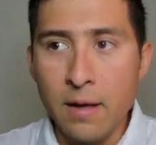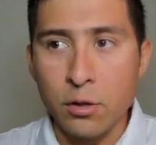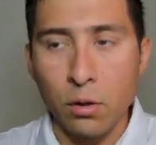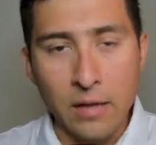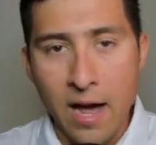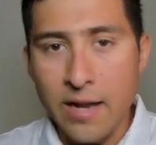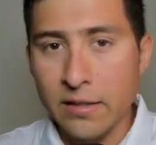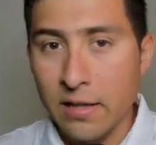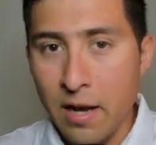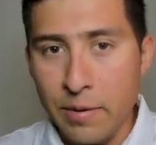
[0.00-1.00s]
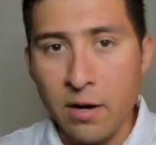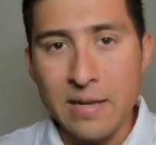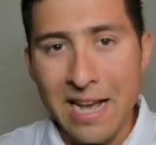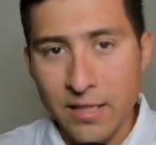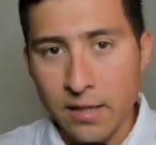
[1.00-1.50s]
Solana is going to be our
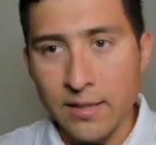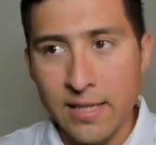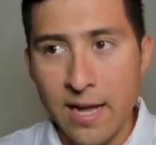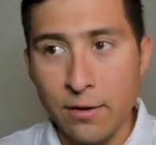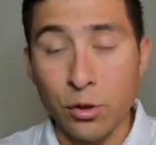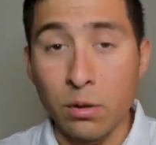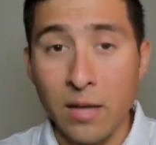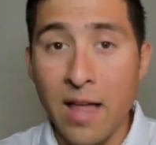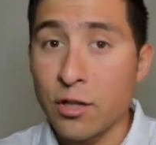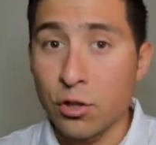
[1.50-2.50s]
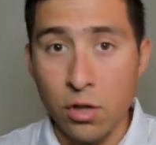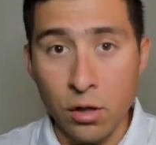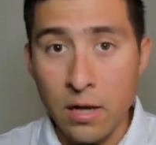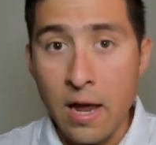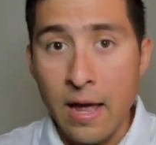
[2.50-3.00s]
next contender. Solana is
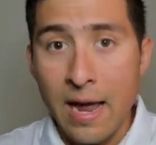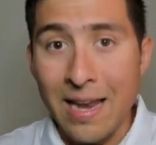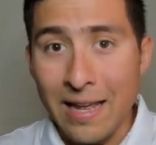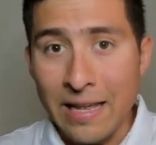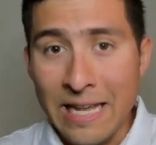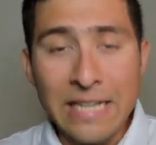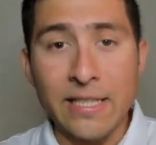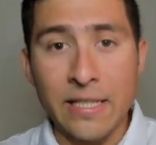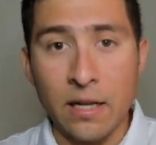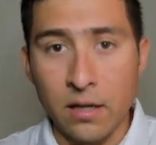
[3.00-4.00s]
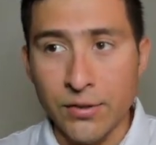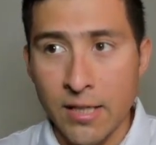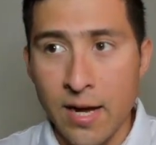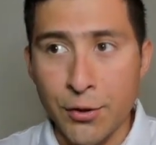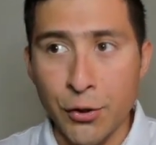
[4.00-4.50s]
not an easy
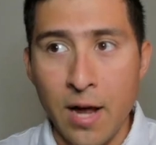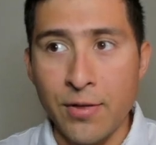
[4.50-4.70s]
contender.